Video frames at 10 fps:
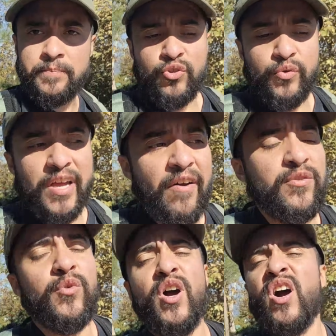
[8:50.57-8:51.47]
So we have
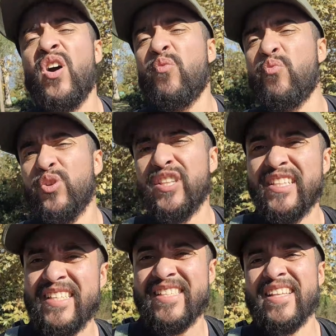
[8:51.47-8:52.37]
to
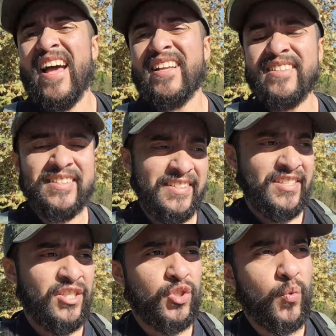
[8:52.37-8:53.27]
release that
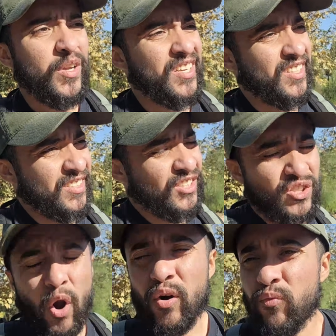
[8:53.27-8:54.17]
so we can
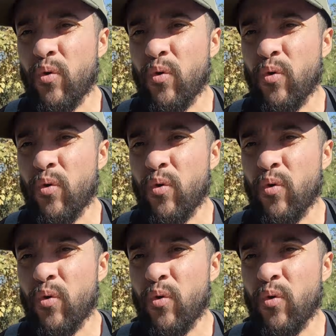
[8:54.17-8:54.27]
start